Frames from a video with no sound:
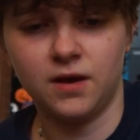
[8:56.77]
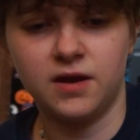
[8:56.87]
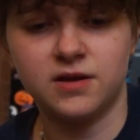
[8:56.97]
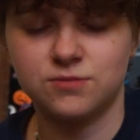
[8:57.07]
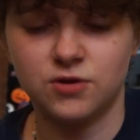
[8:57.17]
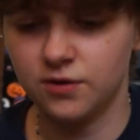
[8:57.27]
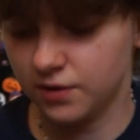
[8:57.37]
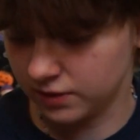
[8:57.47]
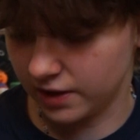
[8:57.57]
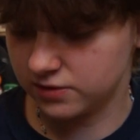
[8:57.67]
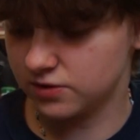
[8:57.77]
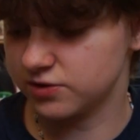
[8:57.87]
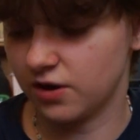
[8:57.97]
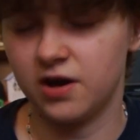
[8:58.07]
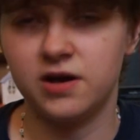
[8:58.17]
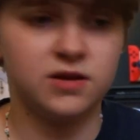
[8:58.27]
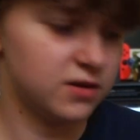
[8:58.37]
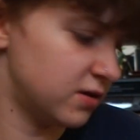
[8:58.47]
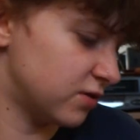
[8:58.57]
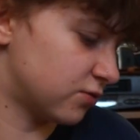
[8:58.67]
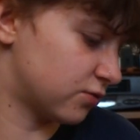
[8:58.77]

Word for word: and it like because I